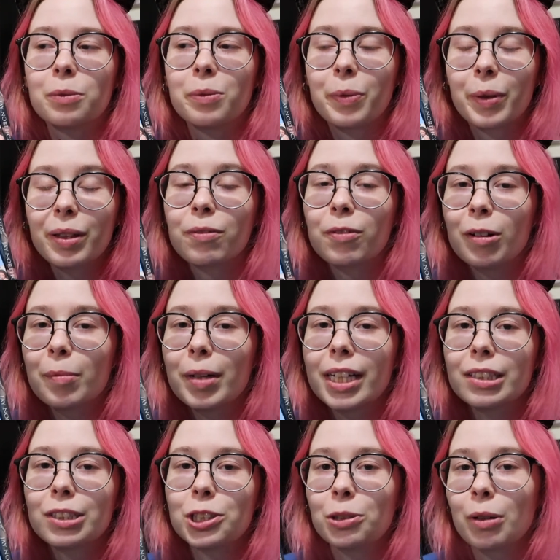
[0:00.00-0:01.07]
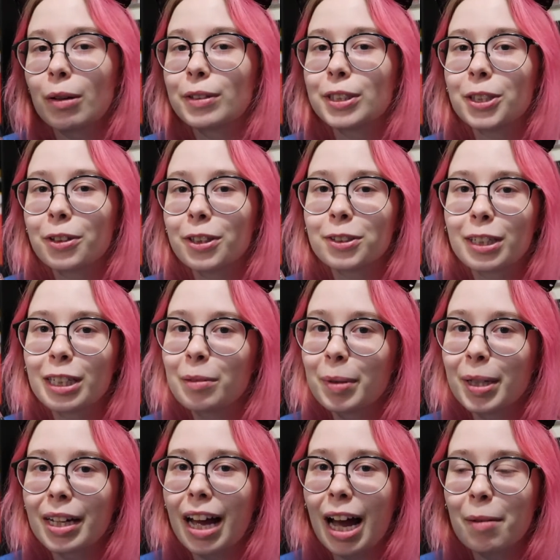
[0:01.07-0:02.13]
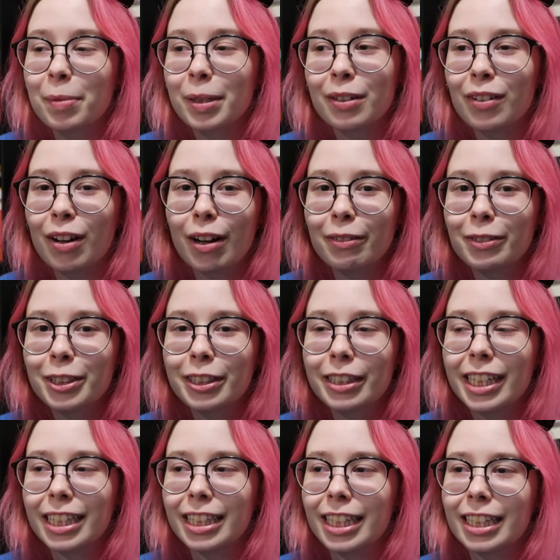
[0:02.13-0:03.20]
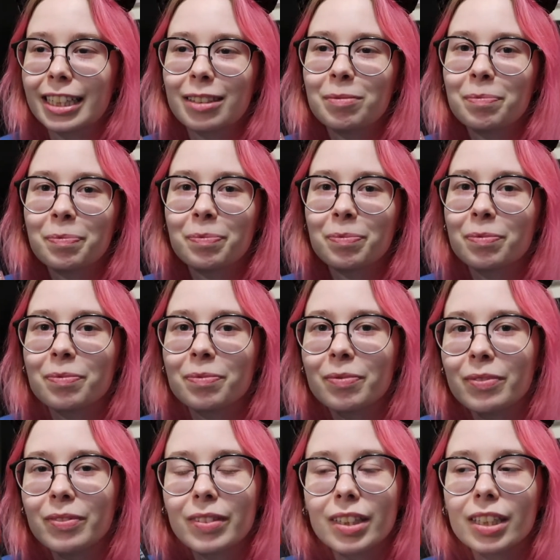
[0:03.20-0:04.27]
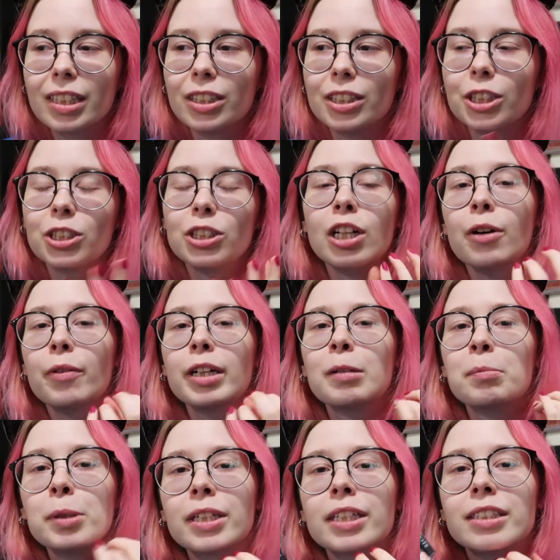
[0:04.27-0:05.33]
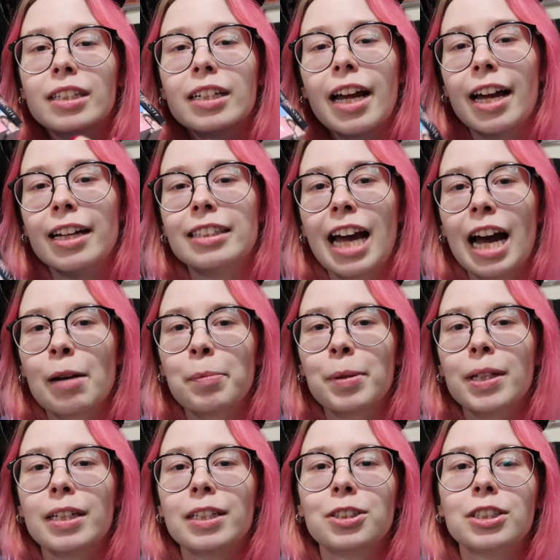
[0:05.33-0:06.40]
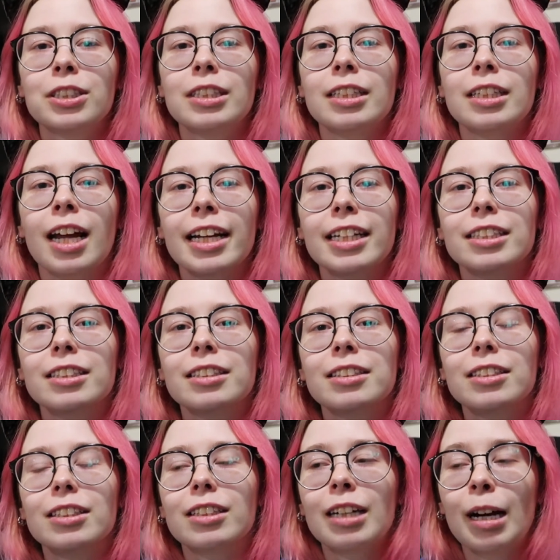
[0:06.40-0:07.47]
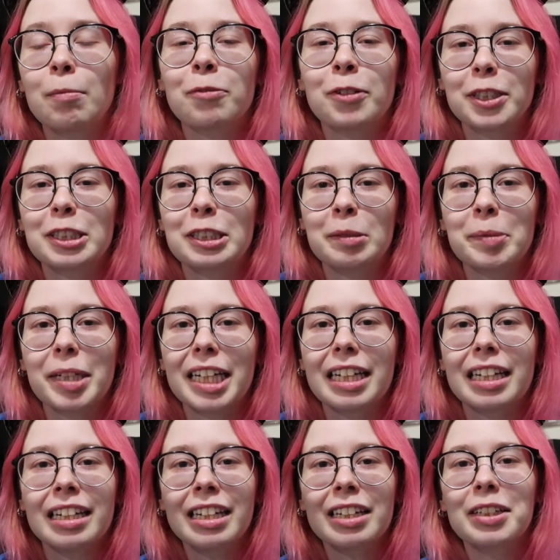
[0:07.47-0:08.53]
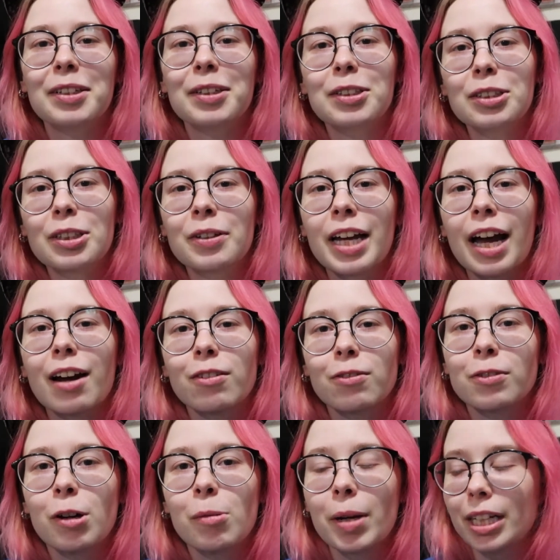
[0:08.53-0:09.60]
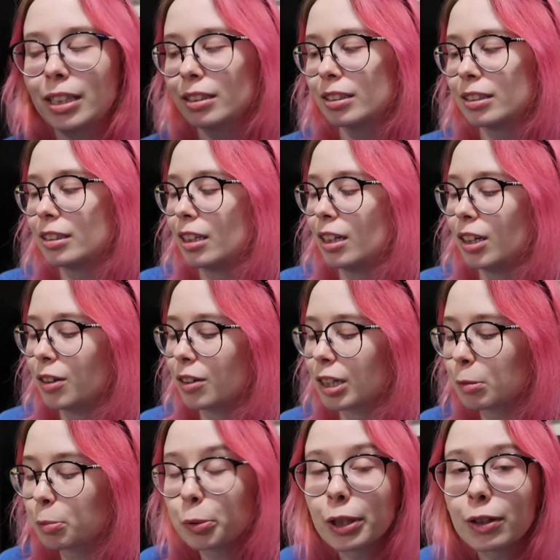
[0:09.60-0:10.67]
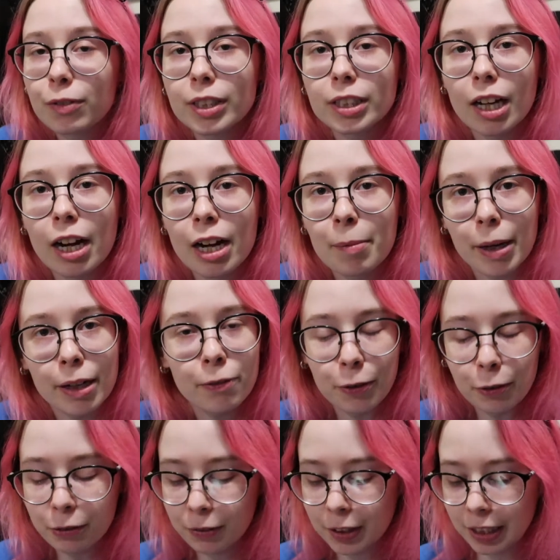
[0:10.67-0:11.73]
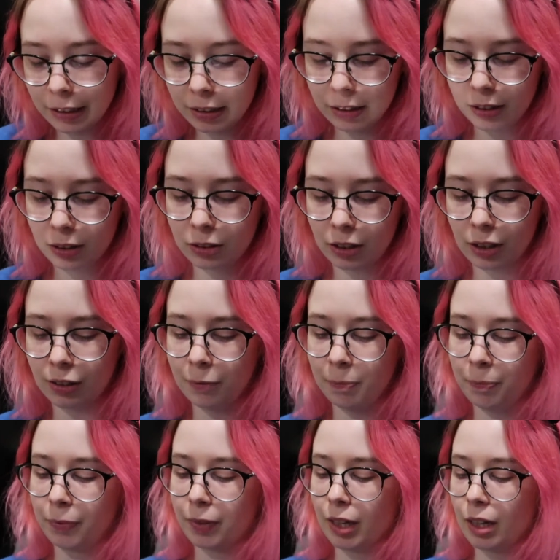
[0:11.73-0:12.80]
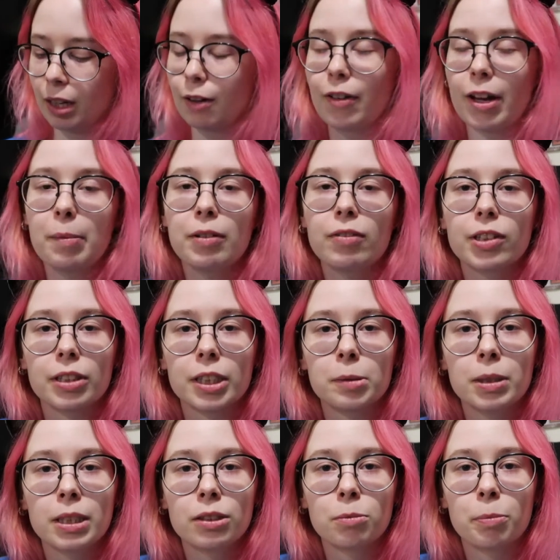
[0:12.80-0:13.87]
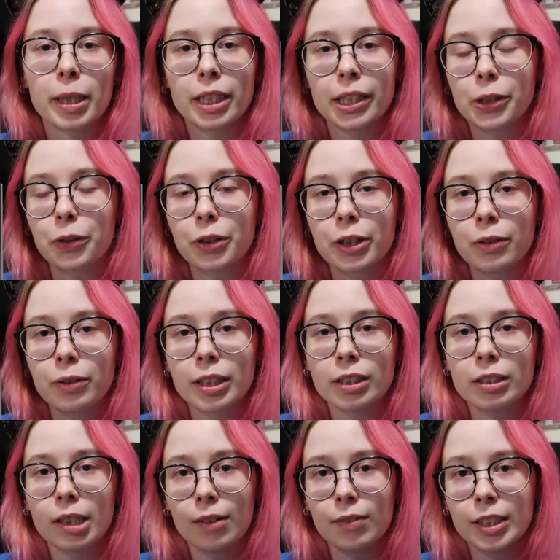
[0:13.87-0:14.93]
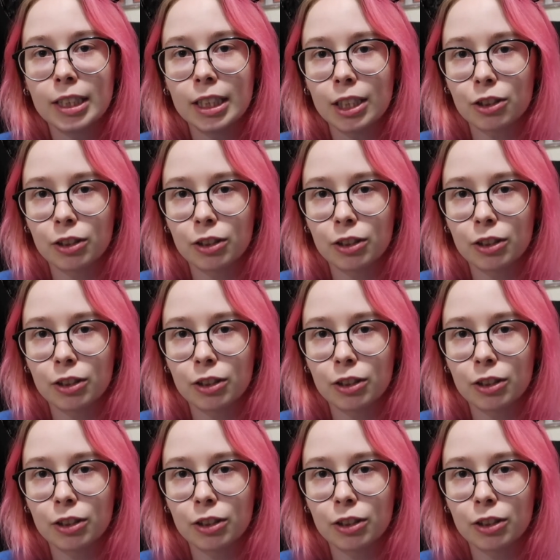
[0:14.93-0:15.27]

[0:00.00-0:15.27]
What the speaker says: with romance you always know there's going to be a happily ever after, and like just knowing a book is going to end happy is just a nice comfort to me. So yeah, romance. I'm going to briefly talk about a few of these. So Family for Christmas by Jay Northcote. This is obviously a